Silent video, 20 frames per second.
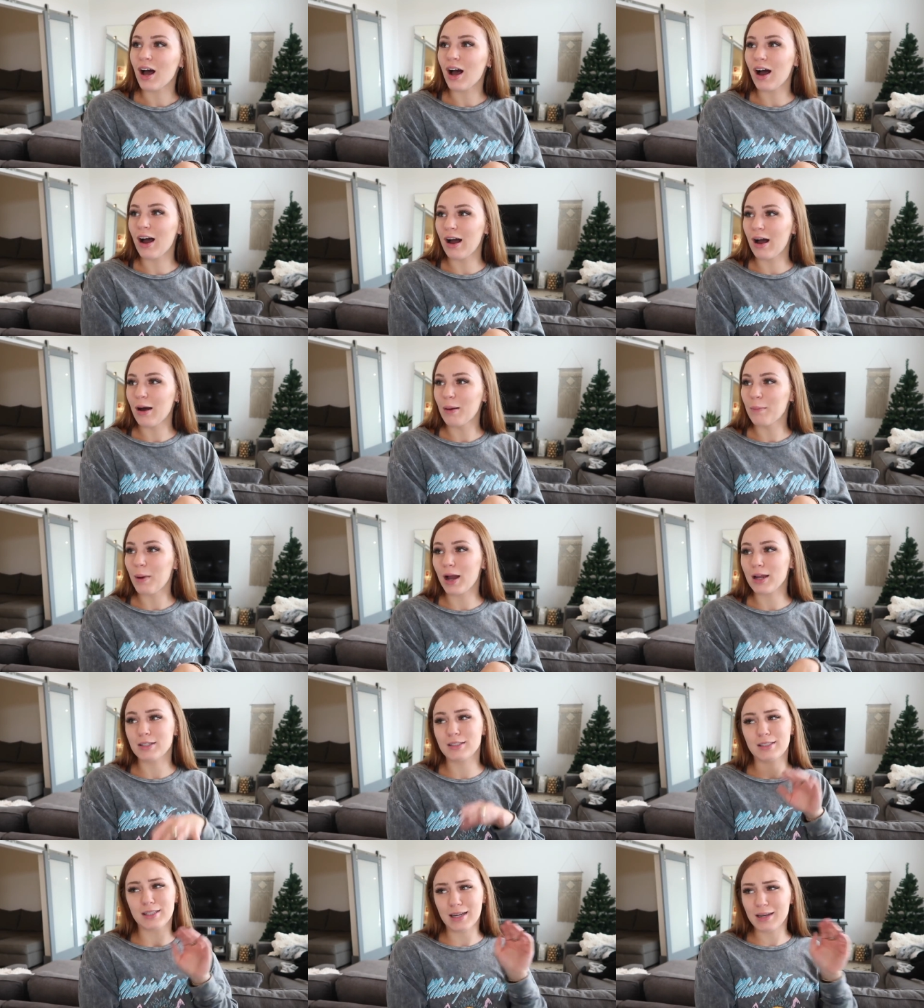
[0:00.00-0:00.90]

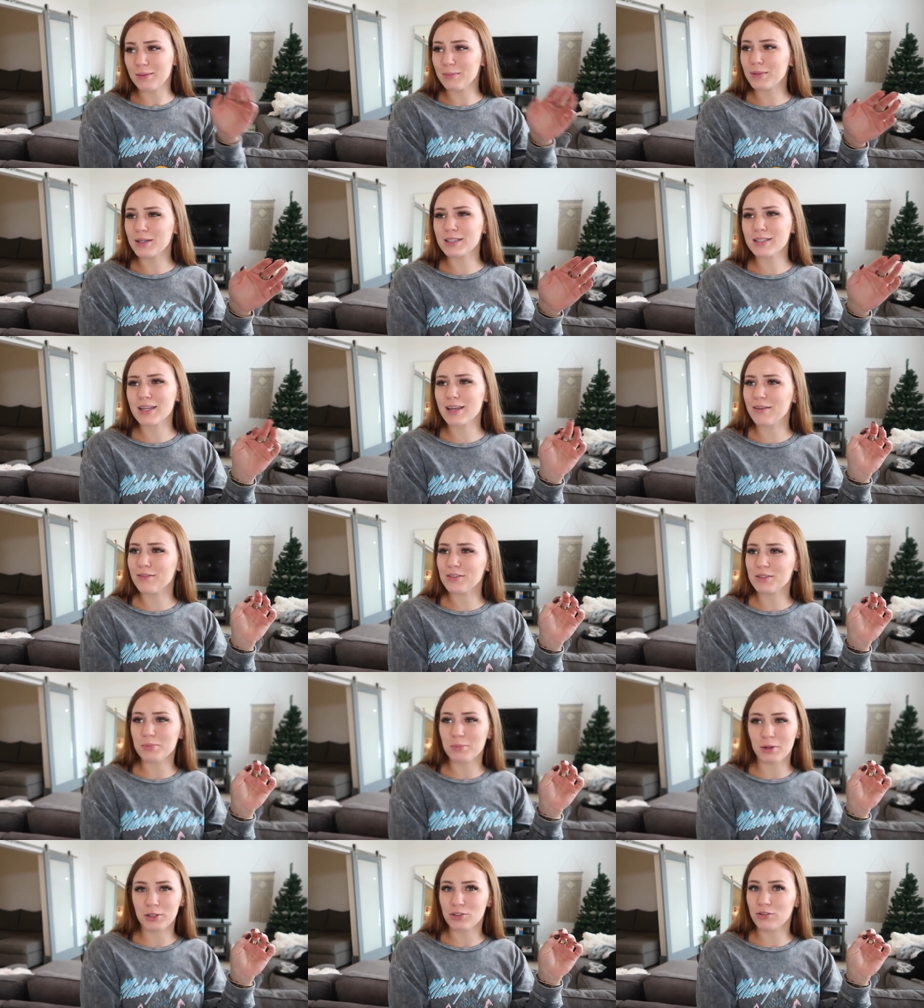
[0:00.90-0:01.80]
I didn't mean to give
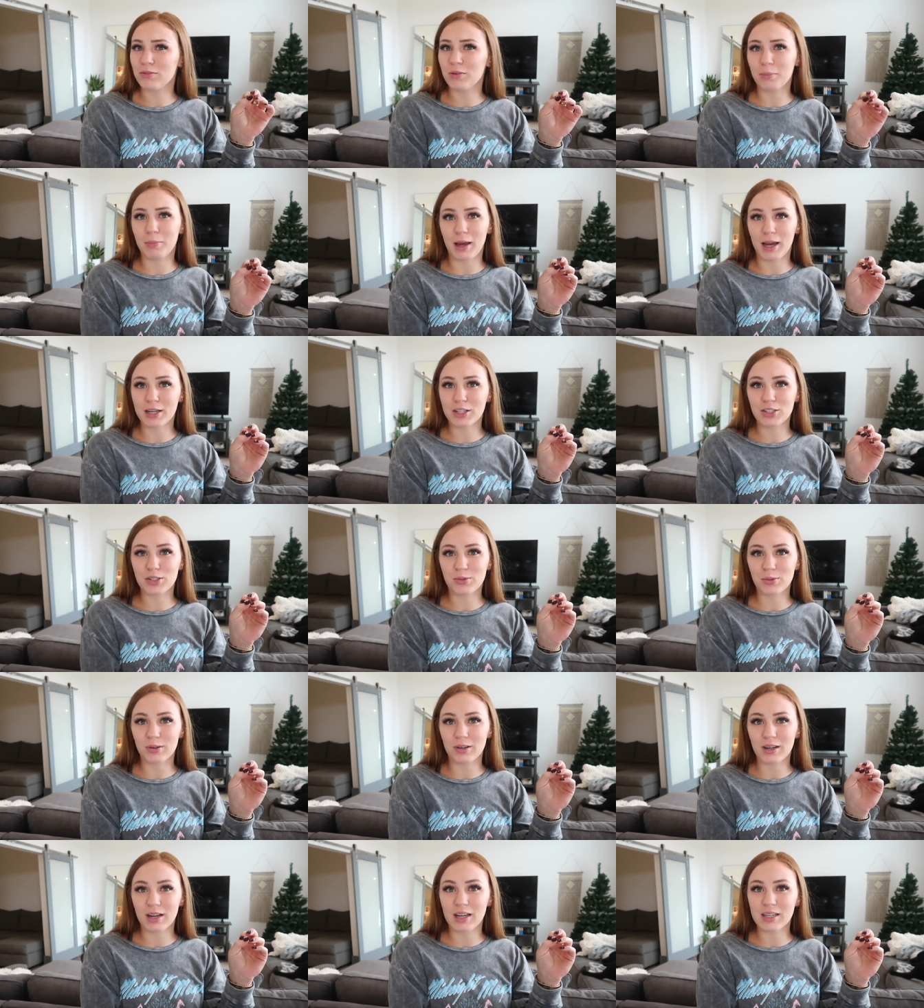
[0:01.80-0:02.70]
as much of a
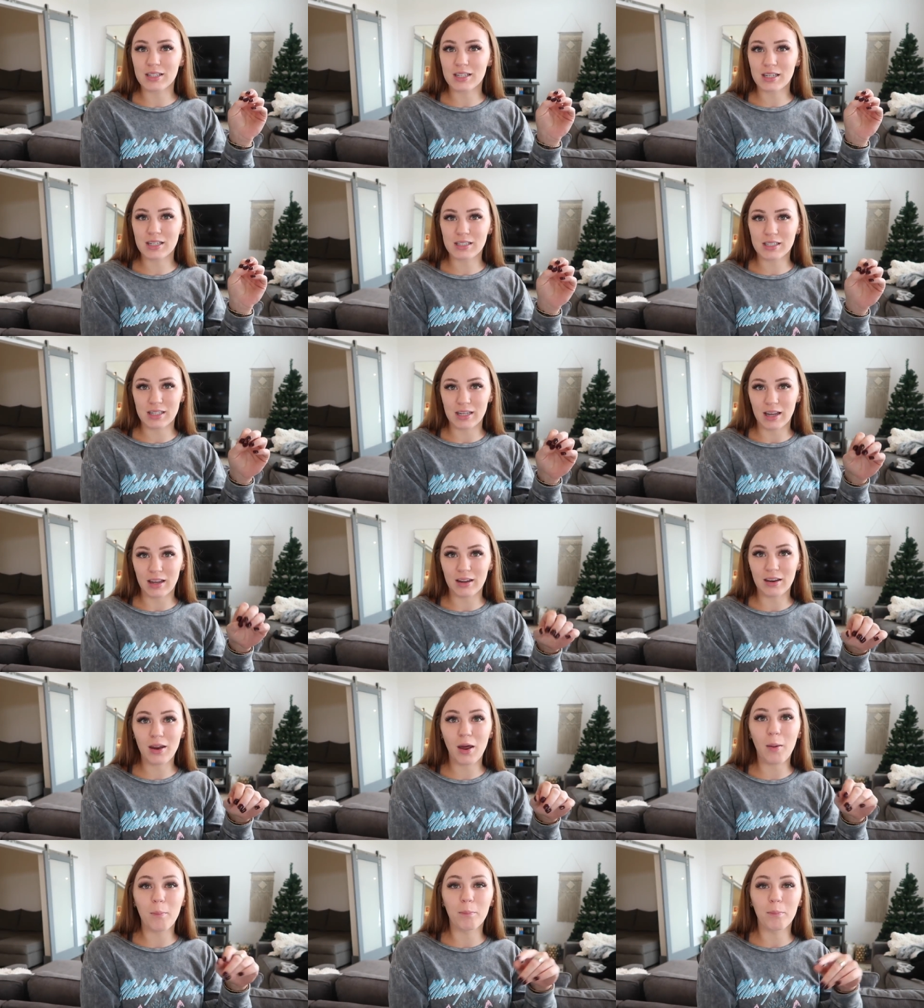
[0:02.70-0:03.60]
backstory as I
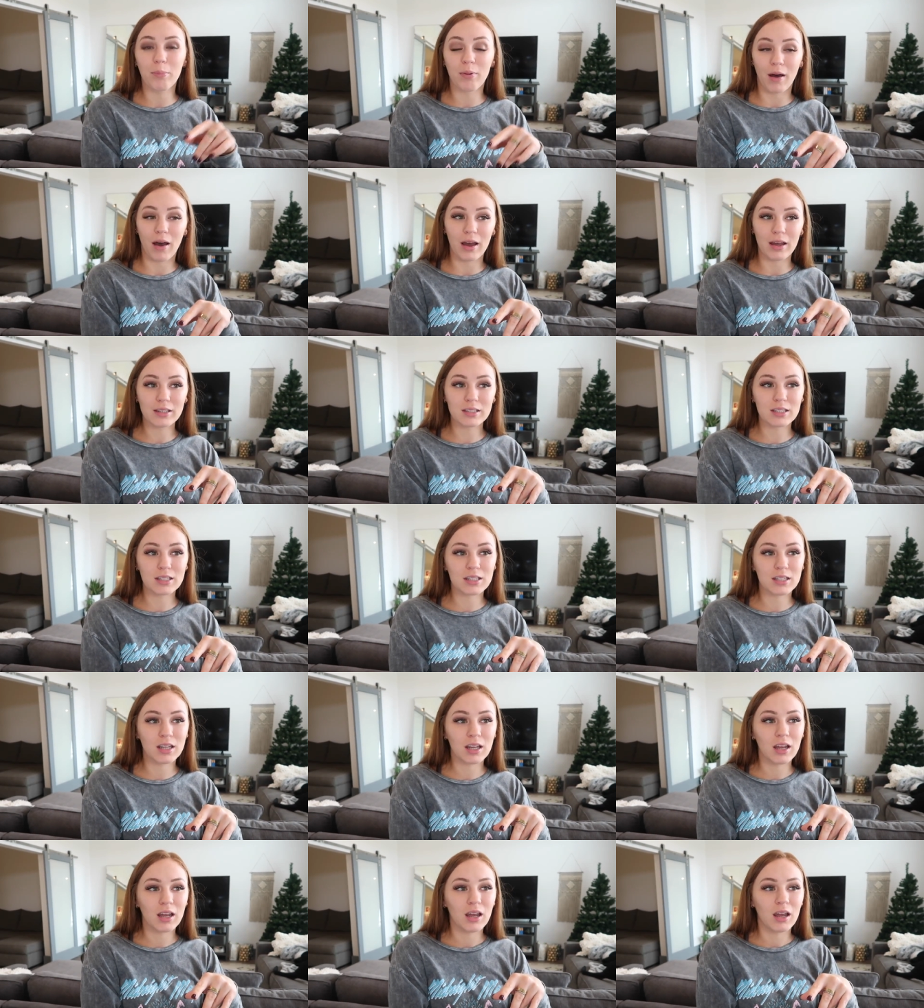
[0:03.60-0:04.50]
did, but
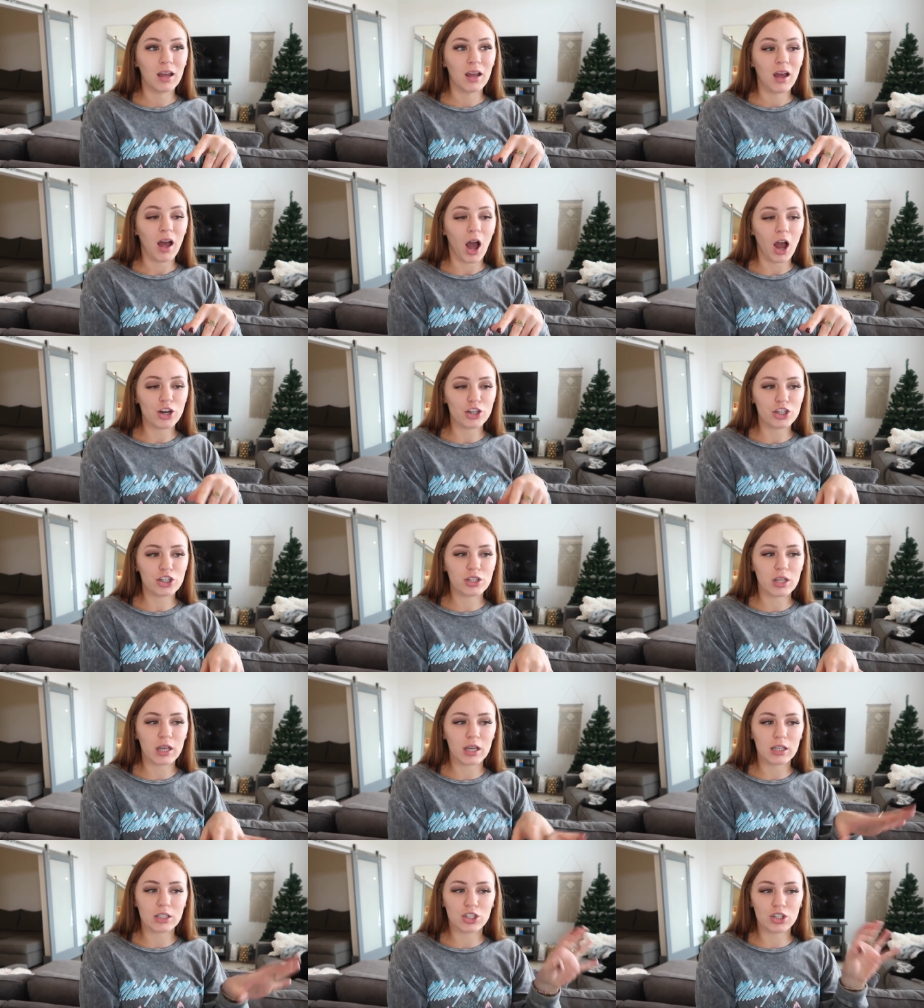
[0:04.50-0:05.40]
I just
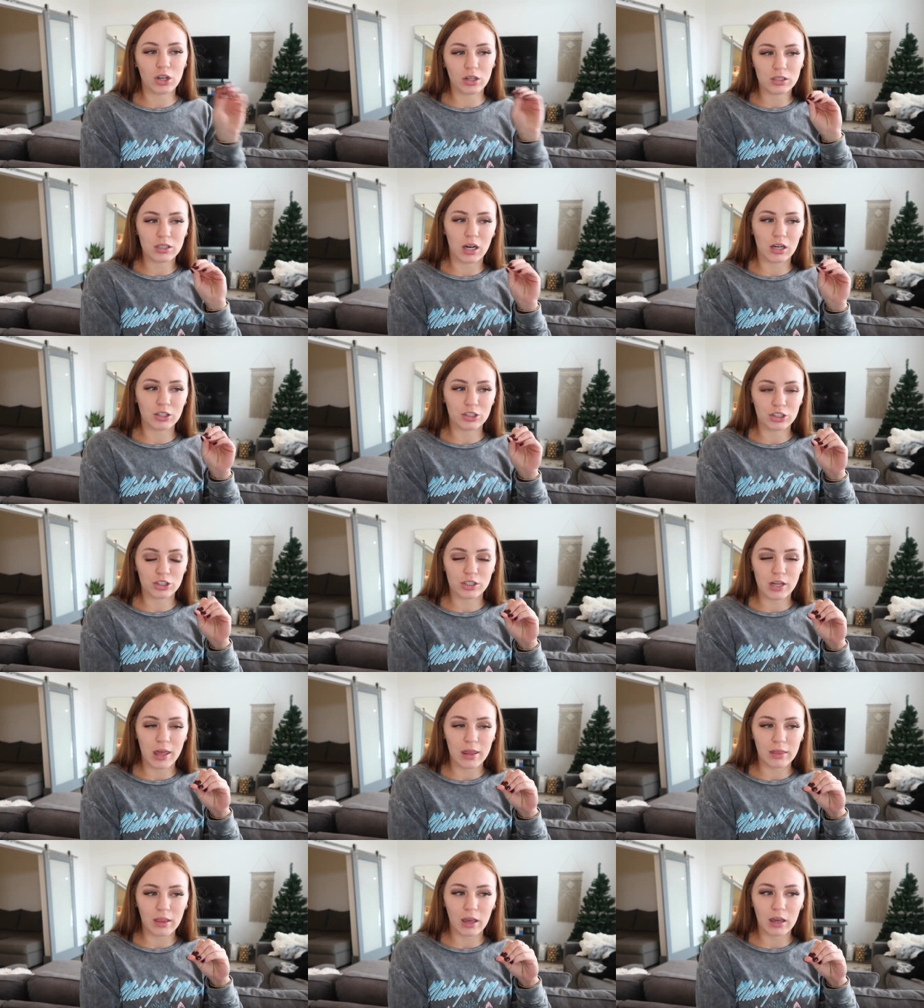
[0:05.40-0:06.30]
think it's good to
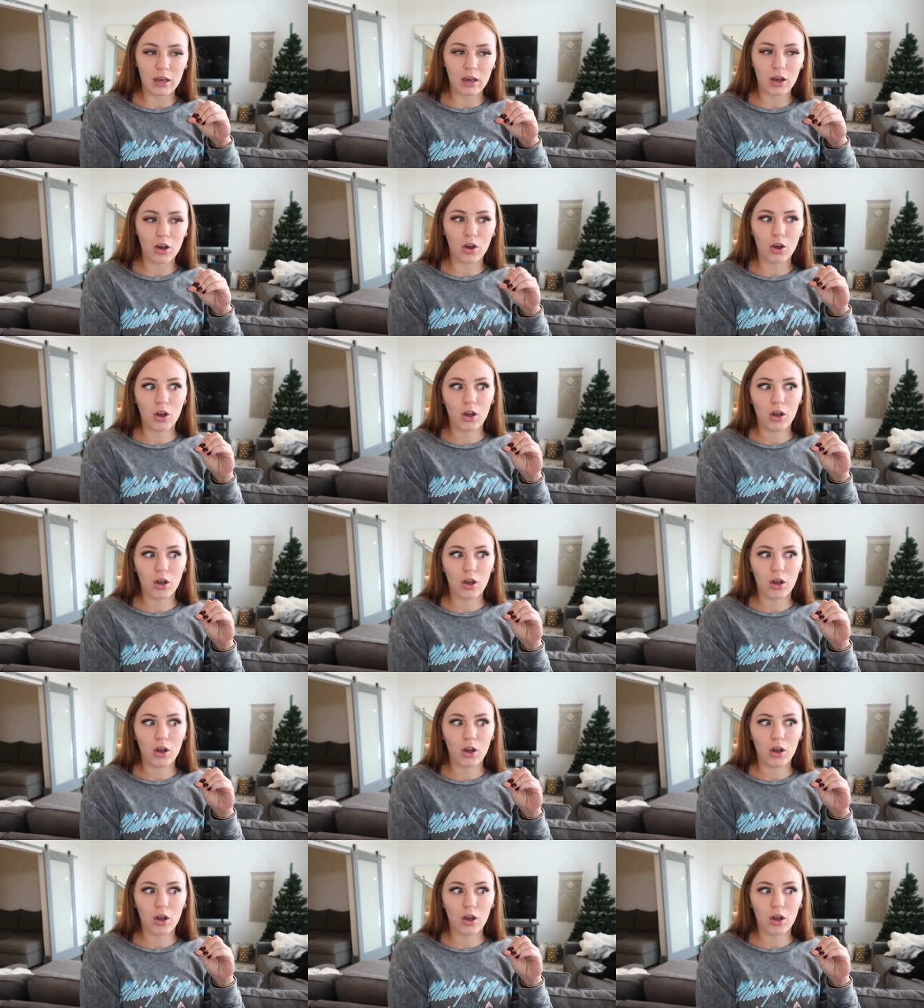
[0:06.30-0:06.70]
understand like